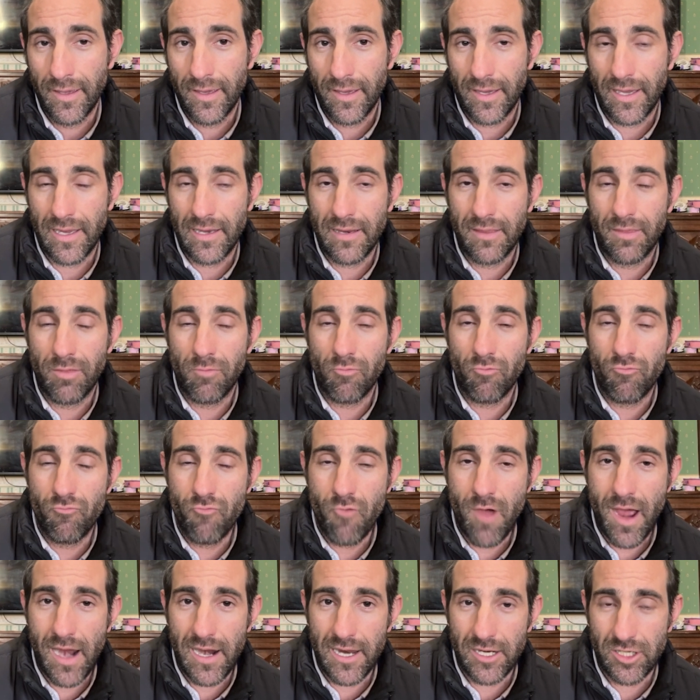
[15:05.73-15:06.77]
He
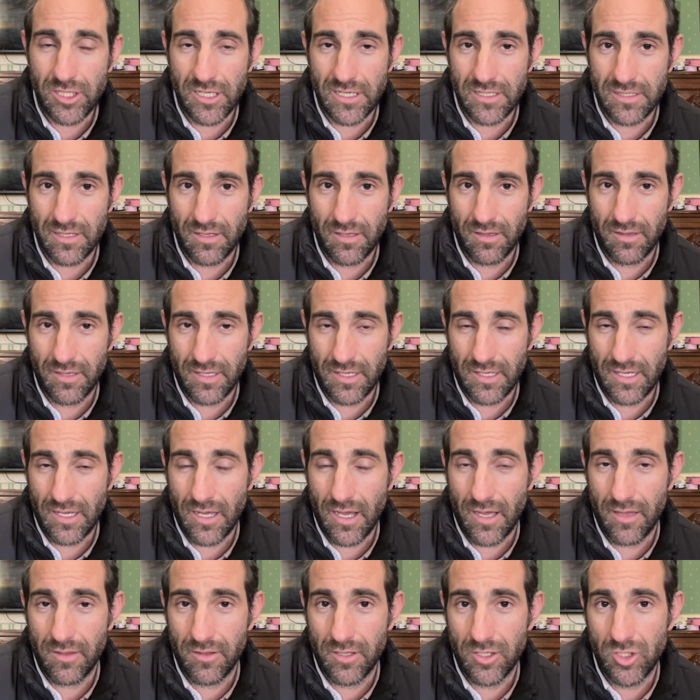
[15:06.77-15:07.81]
relishes
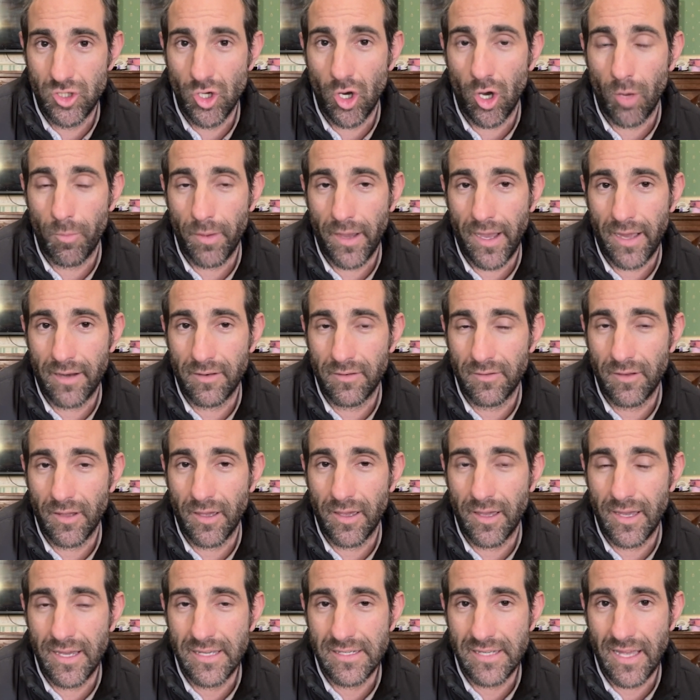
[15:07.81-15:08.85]
the job, and
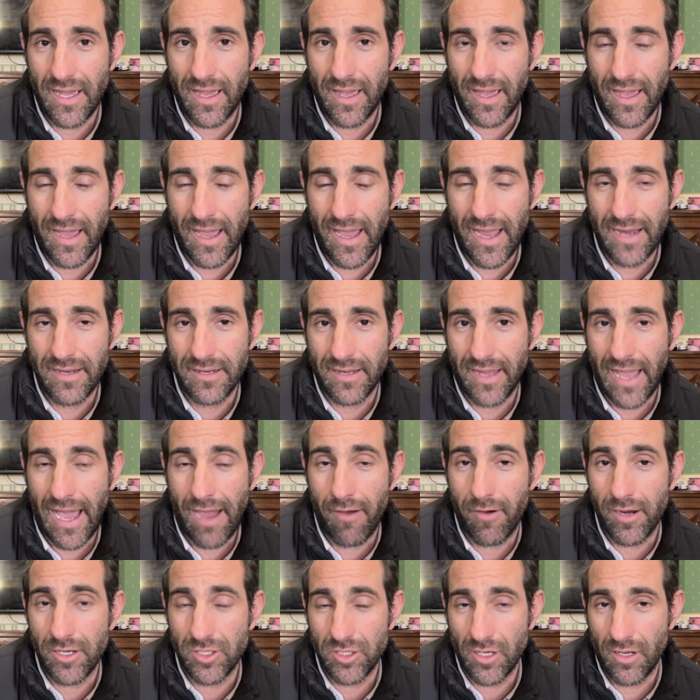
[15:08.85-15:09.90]
his head
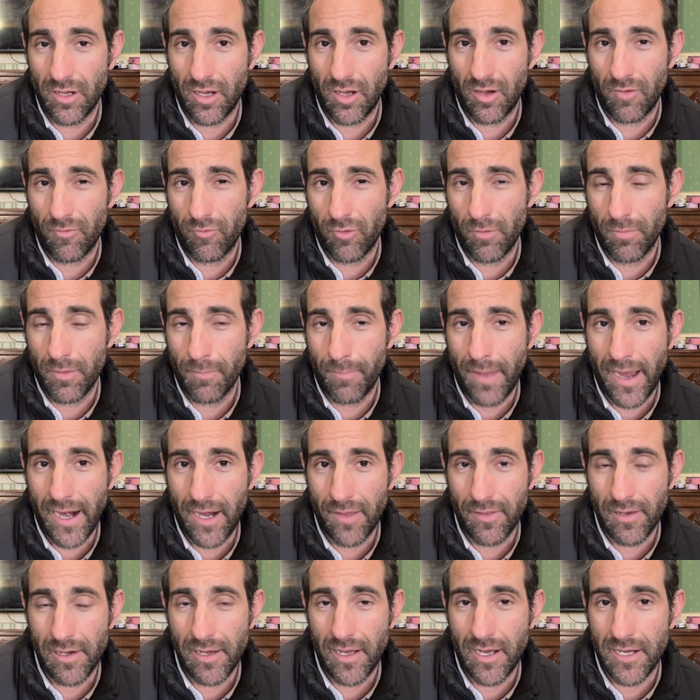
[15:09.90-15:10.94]
carriage from the back
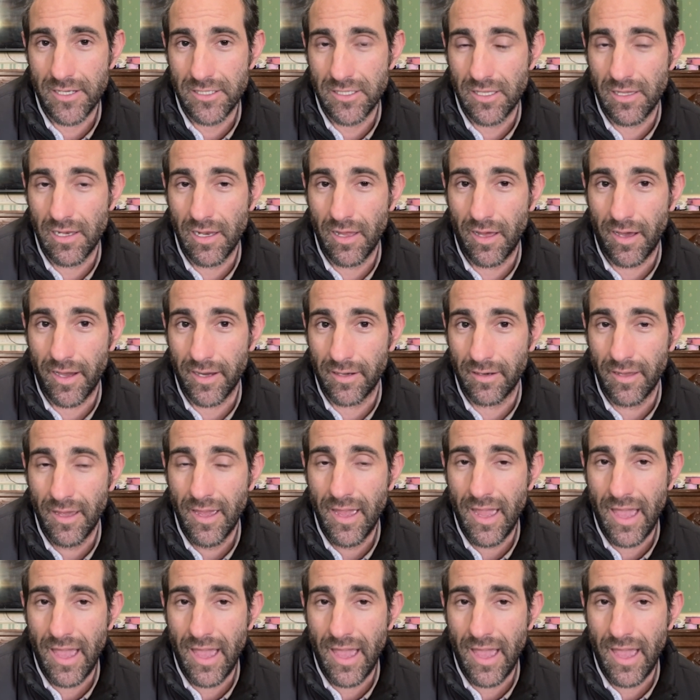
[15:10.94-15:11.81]
of the last to the line